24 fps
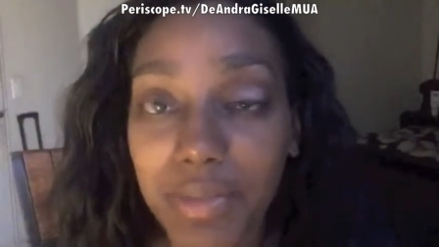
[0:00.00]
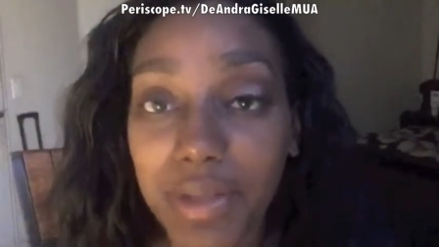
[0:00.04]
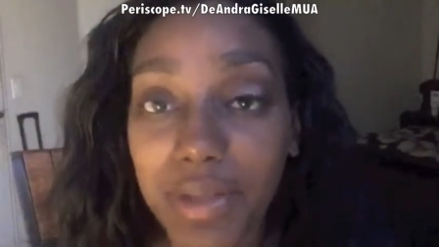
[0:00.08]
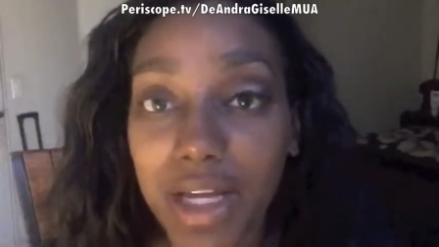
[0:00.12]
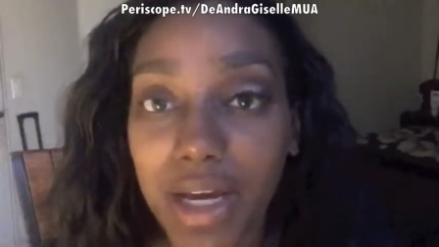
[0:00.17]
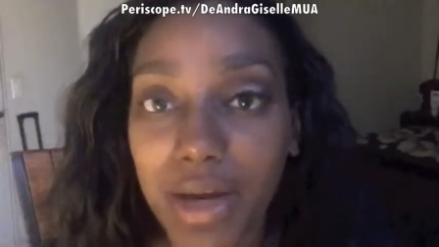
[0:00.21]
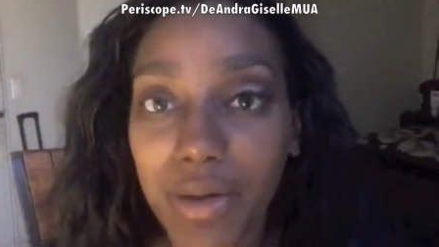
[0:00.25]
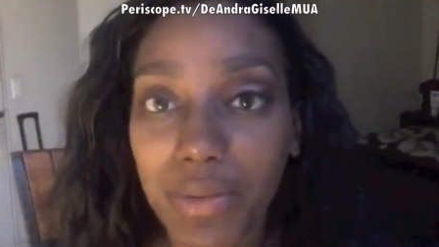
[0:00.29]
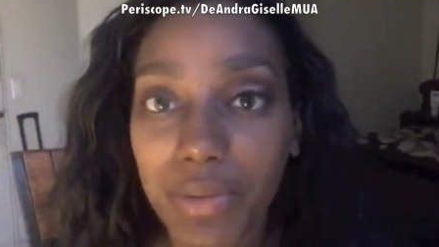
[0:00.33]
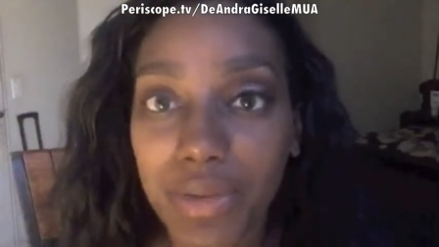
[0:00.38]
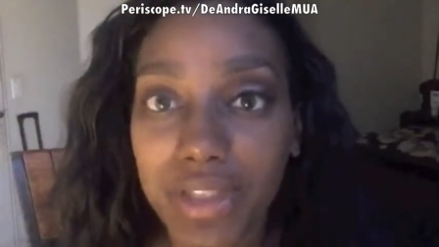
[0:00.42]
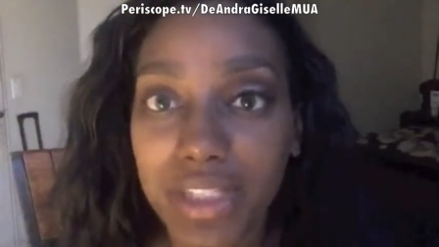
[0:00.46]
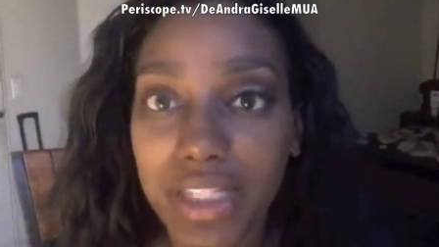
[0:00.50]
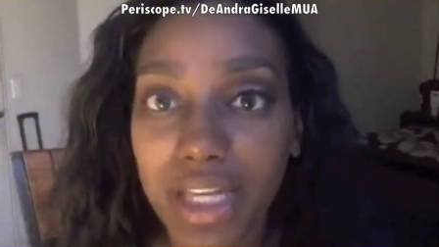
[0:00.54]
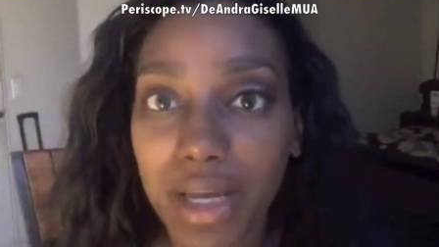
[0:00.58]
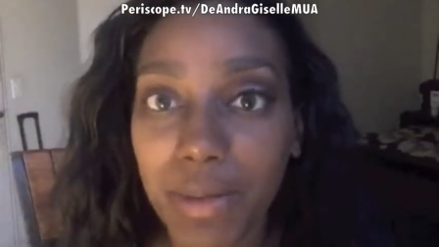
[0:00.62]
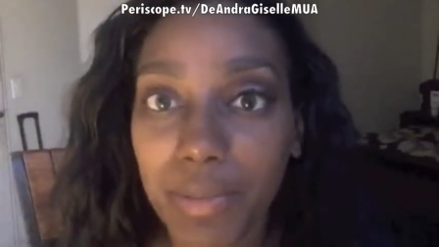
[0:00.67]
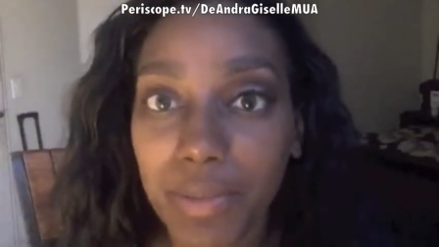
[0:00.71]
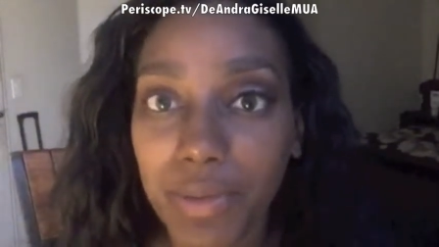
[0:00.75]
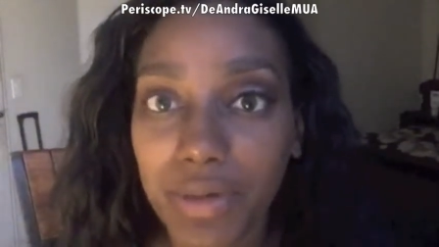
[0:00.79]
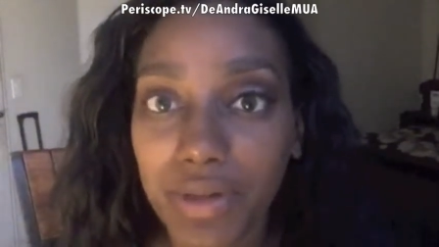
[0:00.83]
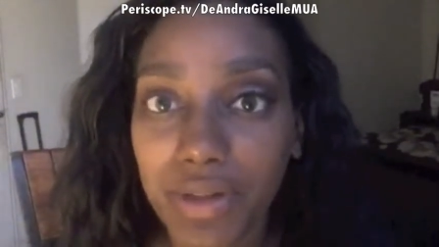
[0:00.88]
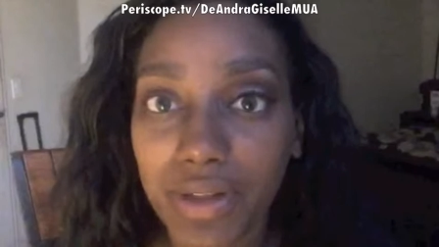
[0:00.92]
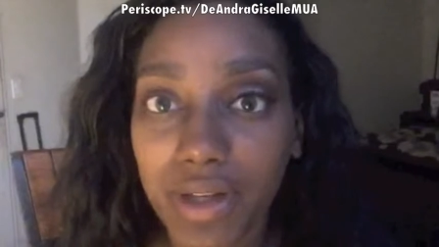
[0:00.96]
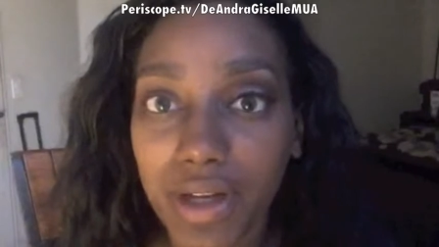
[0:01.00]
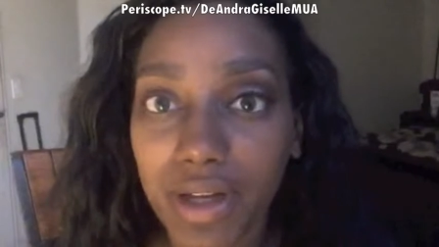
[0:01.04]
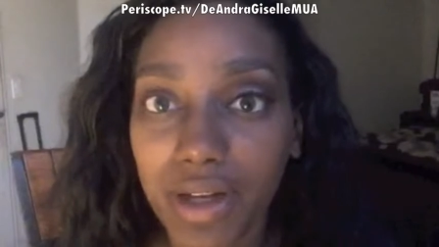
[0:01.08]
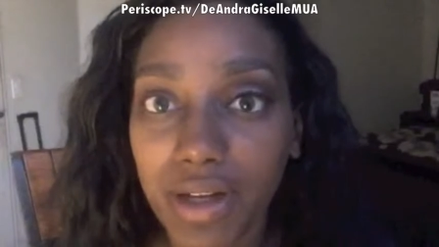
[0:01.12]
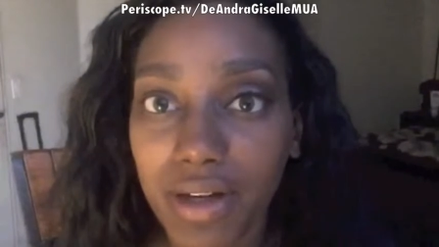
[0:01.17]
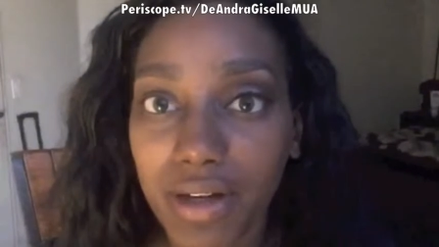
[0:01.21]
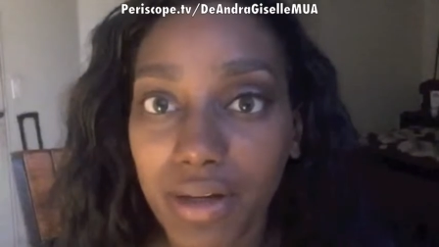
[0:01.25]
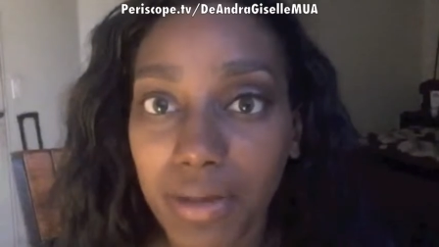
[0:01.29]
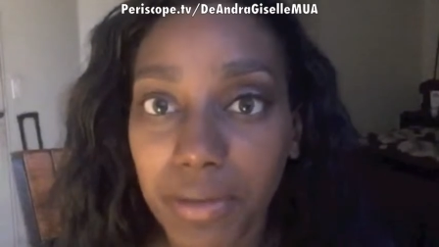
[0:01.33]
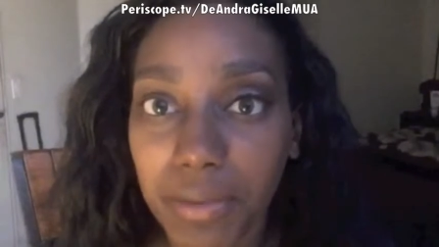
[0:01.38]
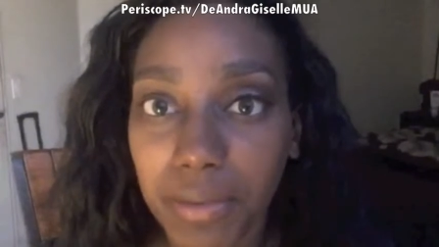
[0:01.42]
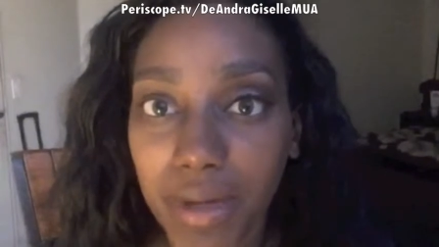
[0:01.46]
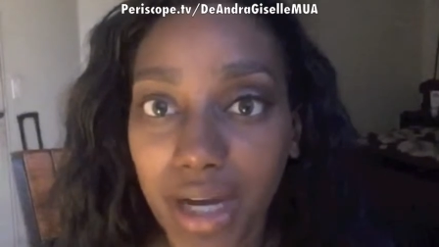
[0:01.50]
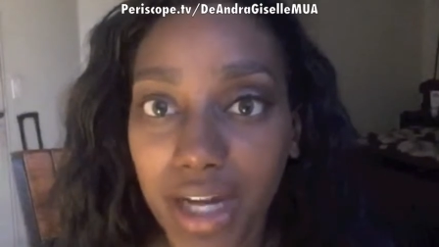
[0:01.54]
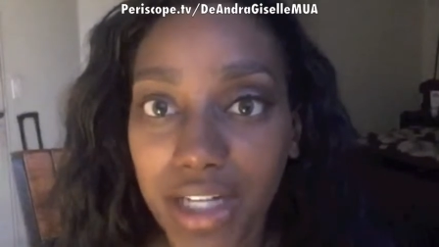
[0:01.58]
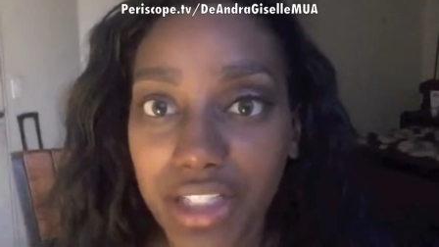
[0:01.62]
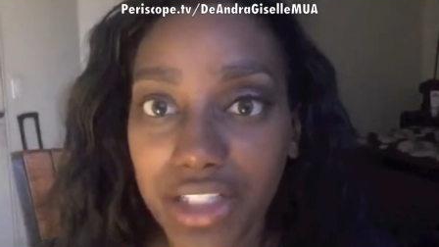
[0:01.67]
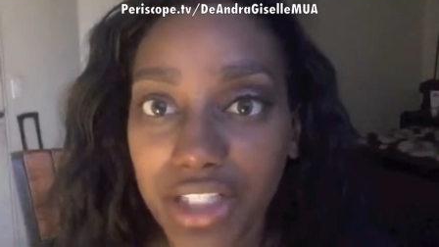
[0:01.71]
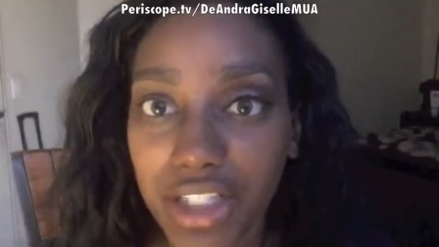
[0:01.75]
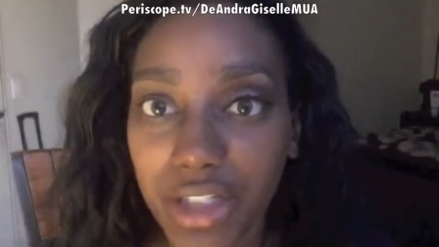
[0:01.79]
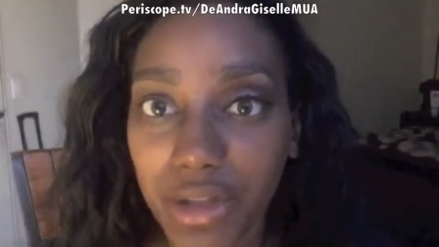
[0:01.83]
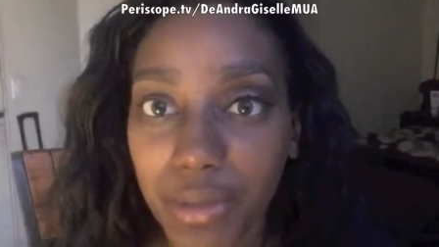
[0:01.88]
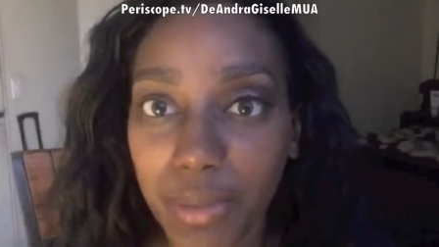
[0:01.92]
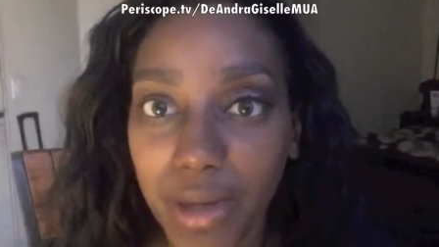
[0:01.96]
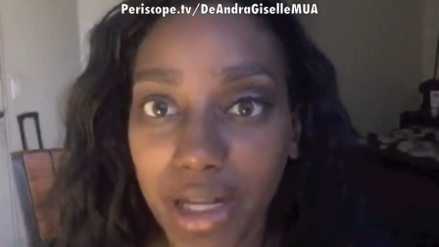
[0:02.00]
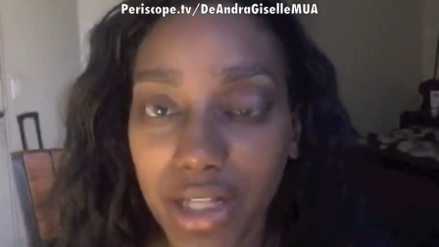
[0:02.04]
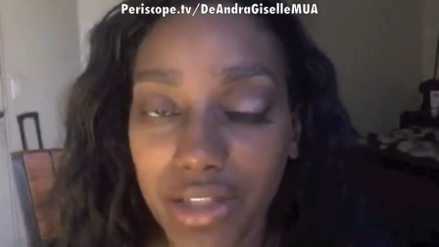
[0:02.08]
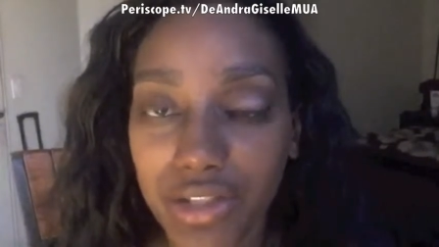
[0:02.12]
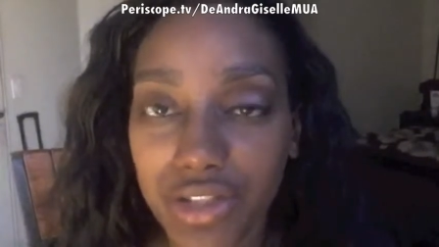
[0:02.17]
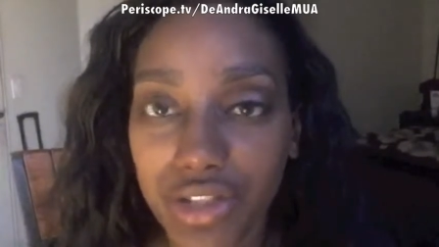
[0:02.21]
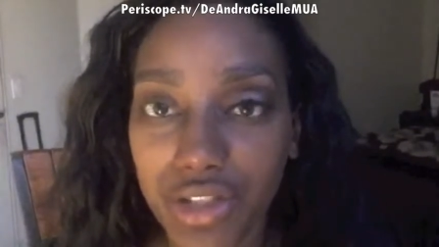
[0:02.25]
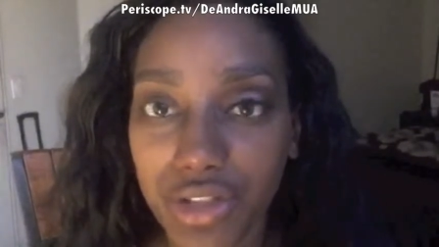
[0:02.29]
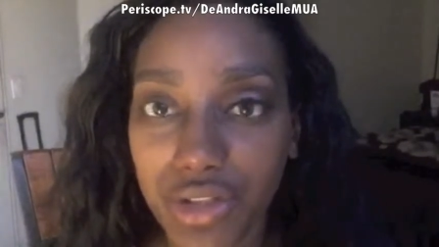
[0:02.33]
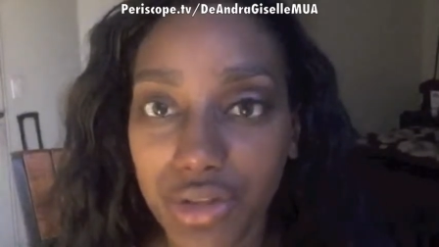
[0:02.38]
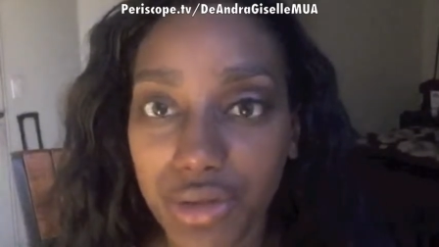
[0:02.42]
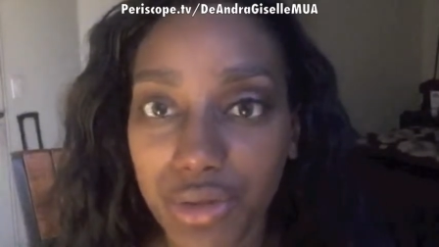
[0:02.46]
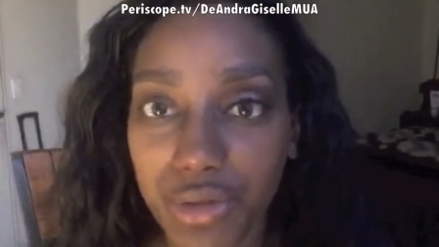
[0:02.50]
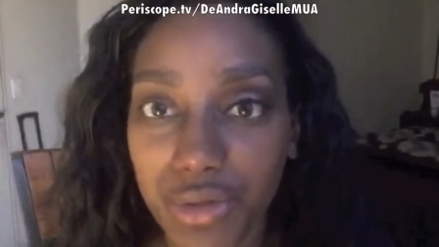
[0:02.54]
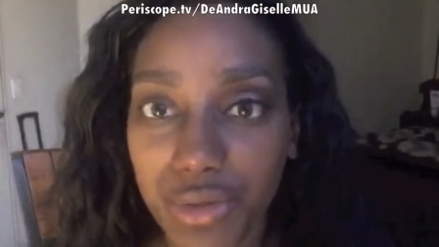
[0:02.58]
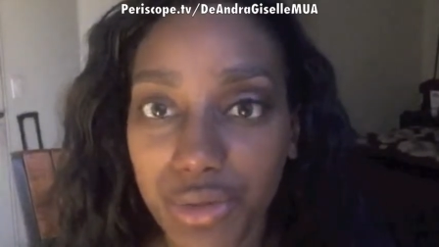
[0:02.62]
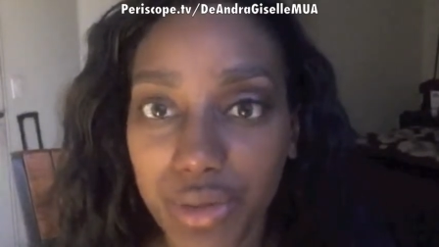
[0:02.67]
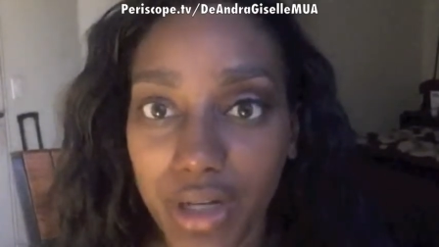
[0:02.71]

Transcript: Yeah, what type of uh, eyeshadow palettes do you use?